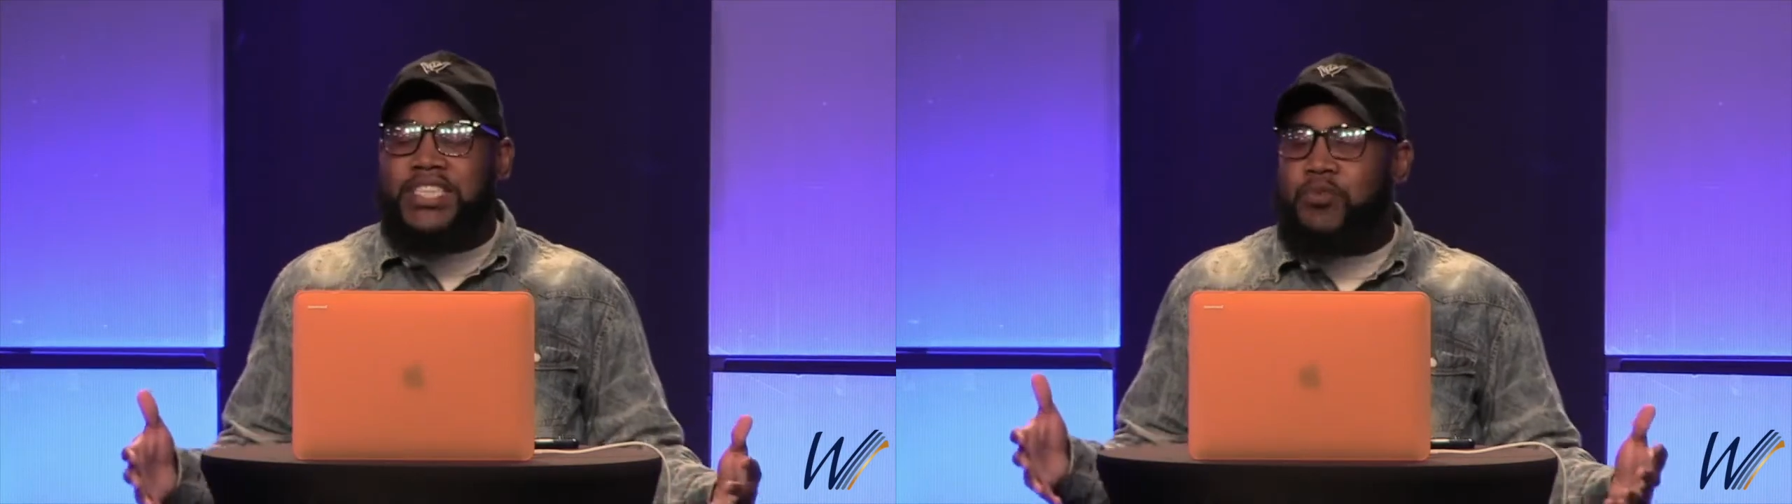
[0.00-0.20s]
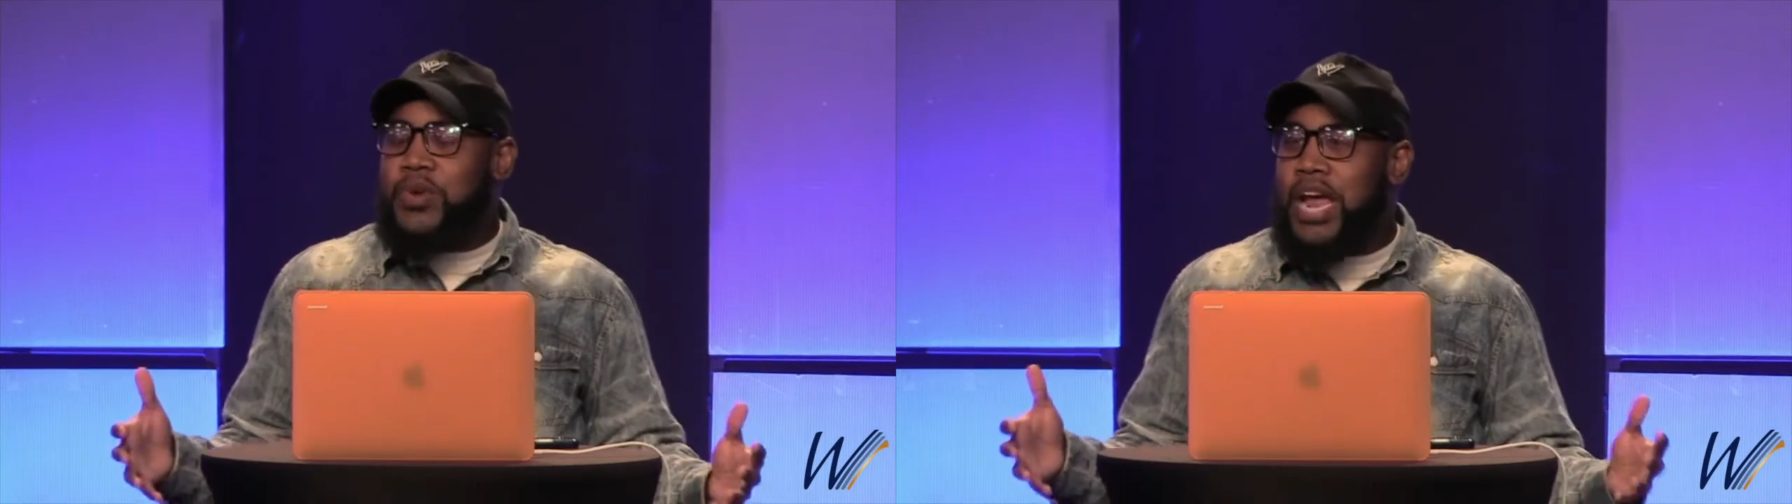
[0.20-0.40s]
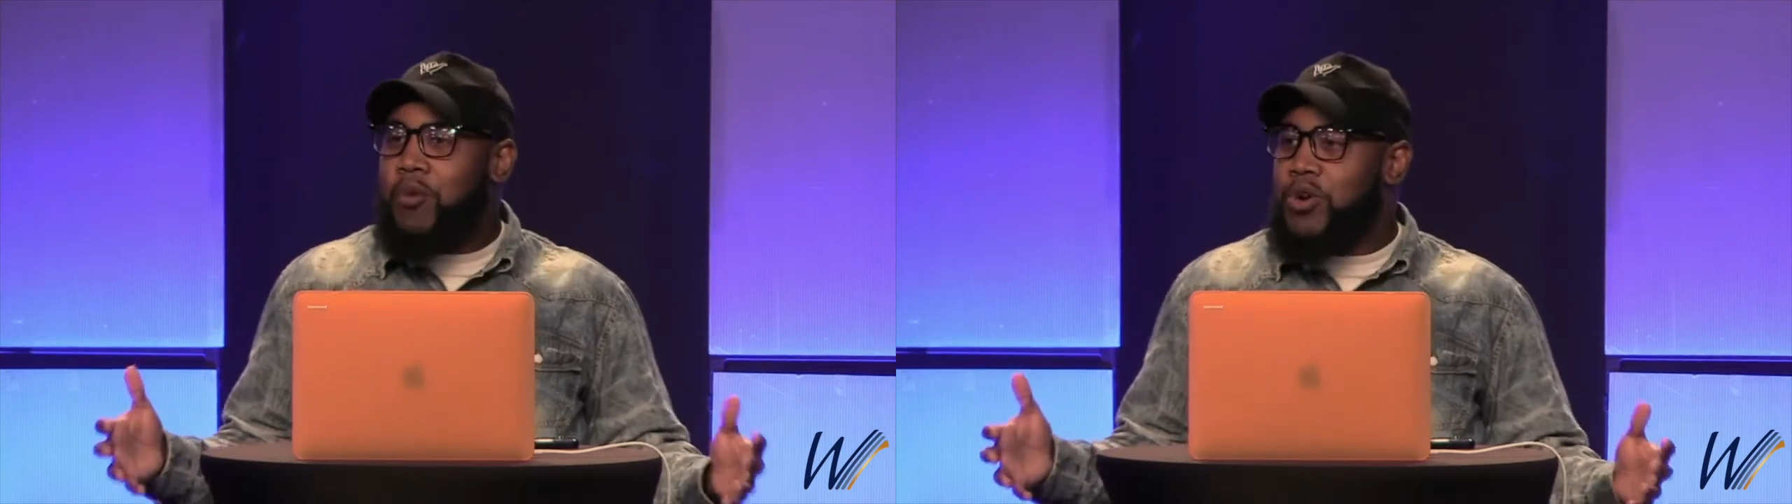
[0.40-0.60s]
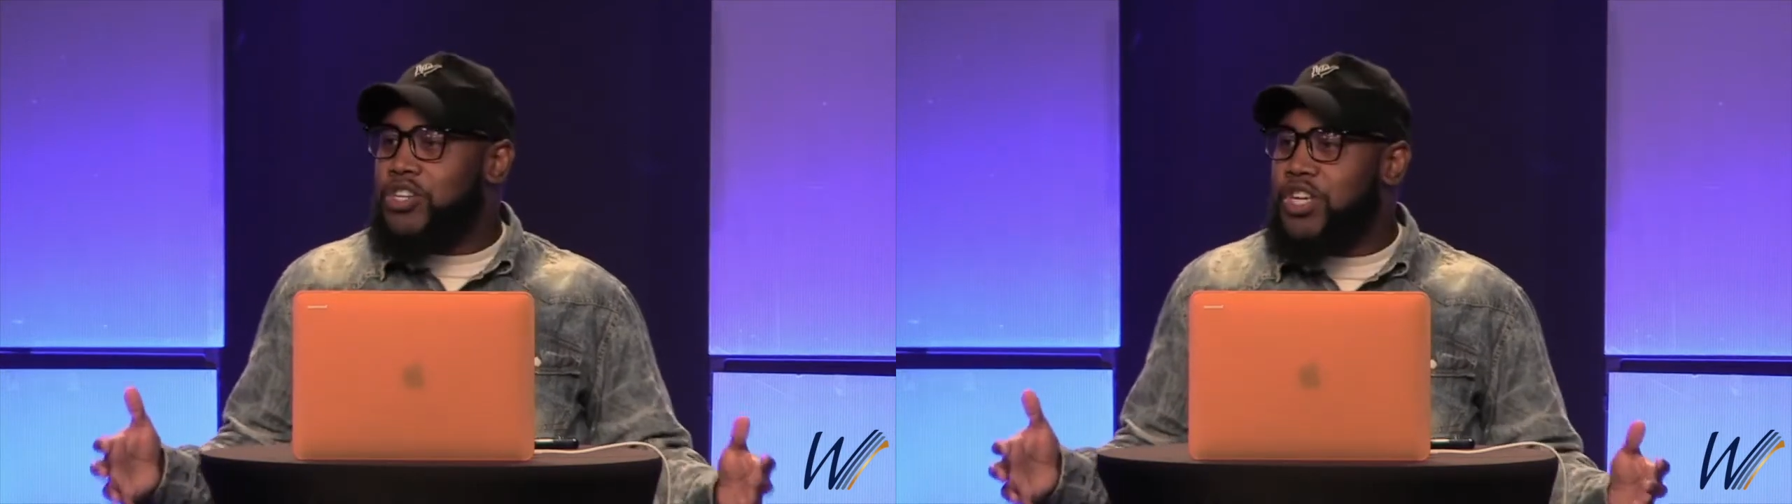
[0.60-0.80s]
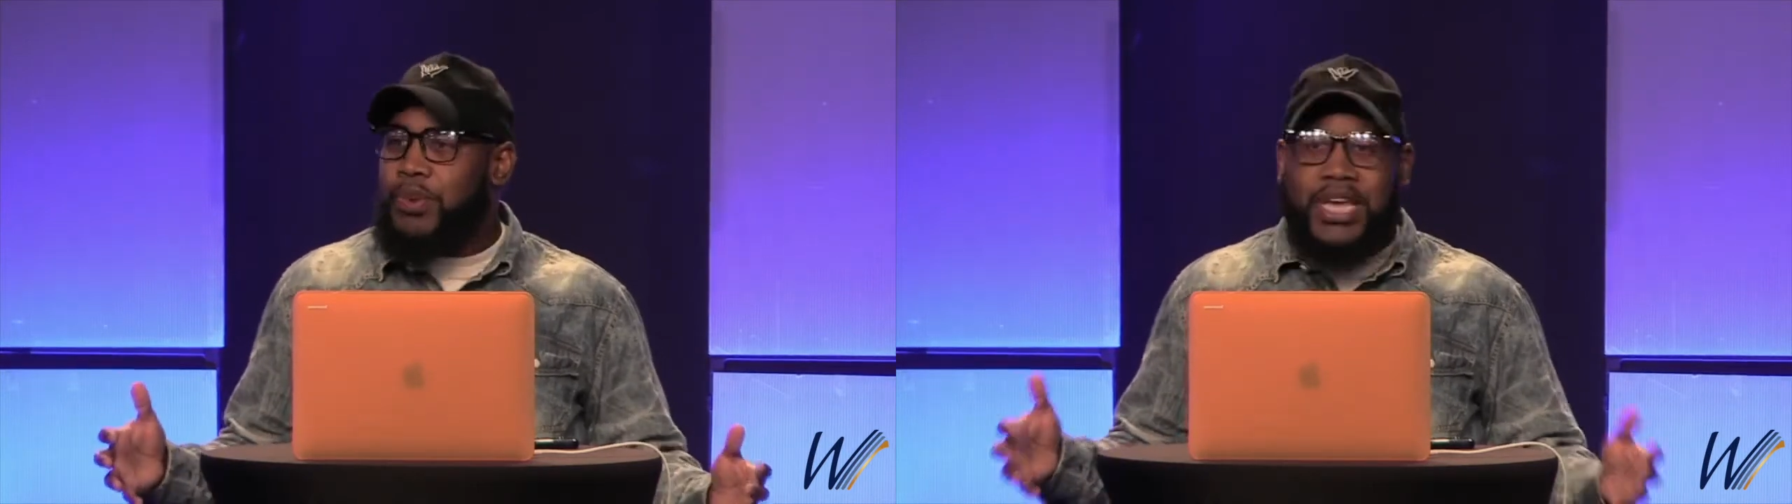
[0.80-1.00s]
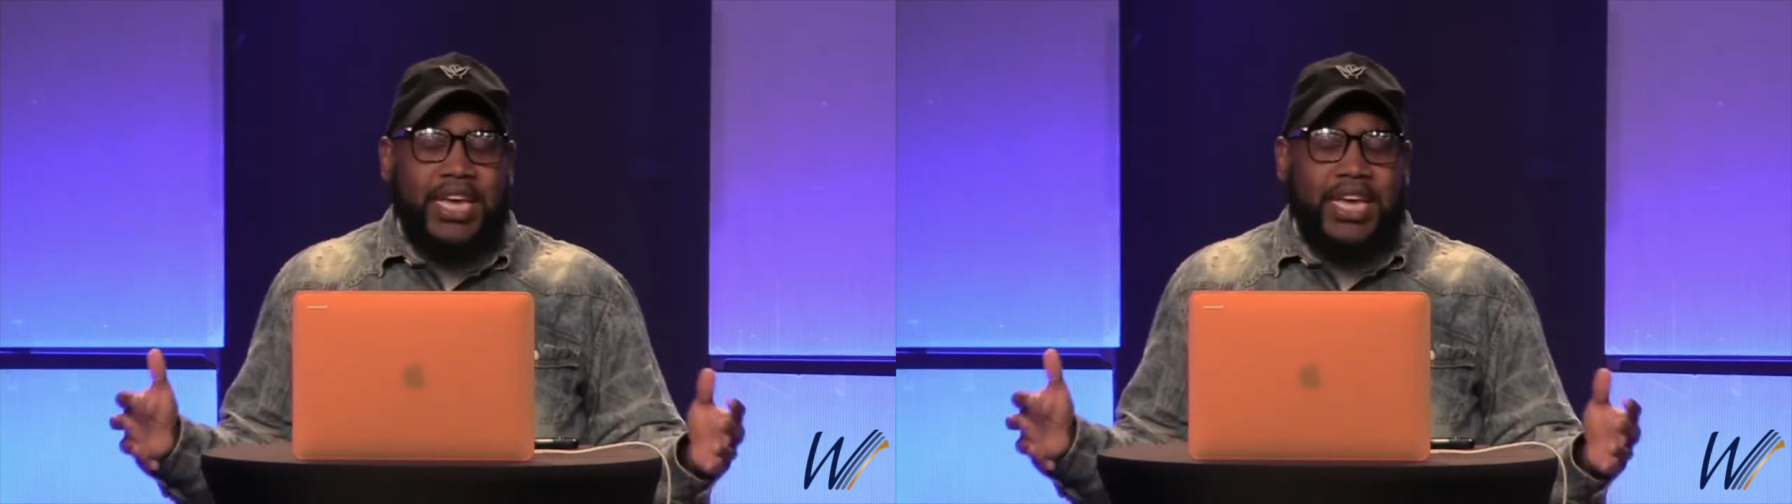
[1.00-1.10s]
and when I worship,